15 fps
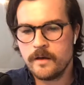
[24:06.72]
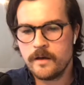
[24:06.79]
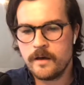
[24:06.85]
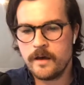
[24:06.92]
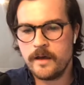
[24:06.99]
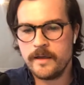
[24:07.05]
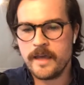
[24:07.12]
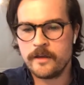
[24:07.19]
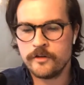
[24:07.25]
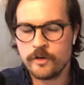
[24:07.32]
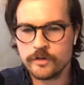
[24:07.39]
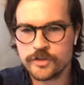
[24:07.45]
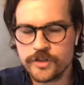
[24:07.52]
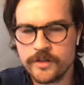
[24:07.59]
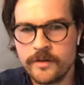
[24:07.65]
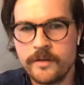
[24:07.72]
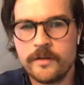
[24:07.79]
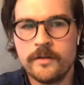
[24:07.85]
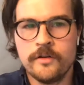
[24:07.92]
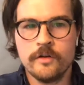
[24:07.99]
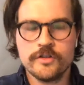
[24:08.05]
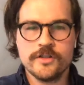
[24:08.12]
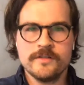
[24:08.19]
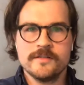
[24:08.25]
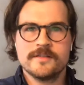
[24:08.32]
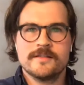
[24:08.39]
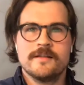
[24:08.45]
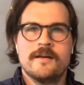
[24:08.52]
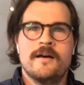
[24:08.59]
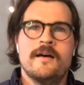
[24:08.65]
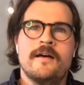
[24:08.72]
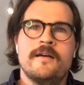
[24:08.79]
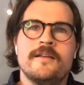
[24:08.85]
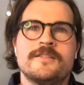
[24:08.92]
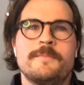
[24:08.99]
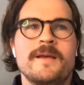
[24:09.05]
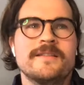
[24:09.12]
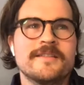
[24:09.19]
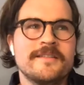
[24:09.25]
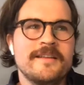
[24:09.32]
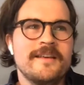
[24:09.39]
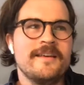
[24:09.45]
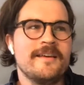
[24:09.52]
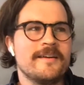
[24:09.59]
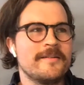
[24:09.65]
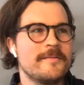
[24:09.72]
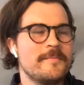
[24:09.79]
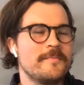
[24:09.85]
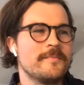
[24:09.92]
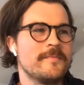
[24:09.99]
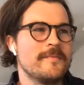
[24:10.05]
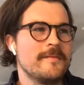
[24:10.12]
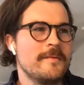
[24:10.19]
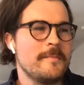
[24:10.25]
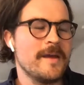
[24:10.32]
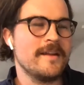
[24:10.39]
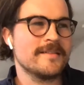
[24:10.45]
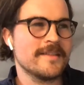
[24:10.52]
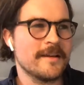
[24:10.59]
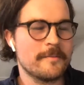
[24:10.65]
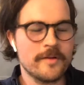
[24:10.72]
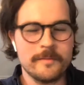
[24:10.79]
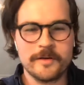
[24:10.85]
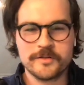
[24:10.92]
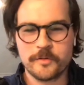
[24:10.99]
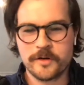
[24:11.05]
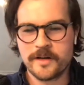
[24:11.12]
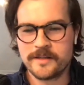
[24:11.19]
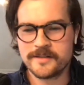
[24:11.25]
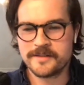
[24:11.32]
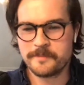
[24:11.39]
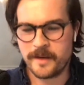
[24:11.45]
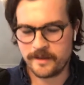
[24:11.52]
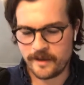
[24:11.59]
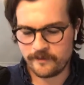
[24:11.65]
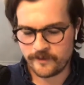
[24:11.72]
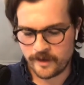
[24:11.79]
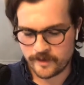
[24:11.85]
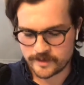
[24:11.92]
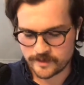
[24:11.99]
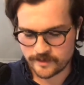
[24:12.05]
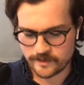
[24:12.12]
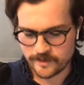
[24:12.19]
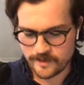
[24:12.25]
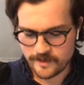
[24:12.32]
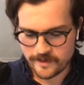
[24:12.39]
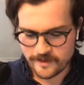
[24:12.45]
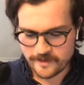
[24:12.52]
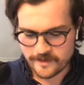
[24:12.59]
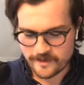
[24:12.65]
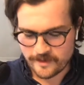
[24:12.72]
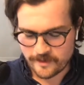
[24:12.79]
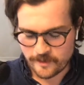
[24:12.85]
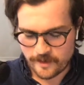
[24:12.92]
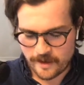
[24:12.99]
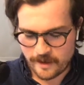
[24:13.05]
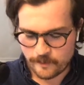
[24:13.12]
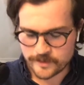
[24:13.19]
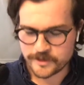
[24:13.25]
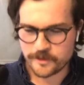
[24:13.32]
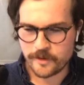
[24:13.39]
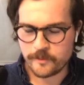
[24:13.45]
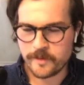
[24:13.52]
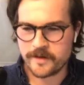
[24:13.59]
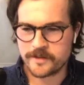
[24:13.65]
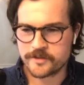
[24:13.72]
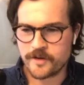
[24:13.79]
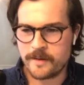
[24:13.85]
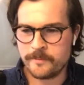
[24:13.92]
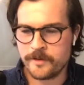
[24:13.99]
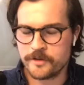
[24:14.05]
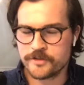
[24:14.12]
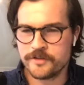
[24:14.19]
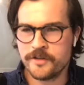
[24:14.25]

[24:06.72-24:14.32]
Uh, yeah, Notion. Notion's uh, it's basically, man, it's like pretty much organizes my life now. It's a how? what's a great way to describe Notion?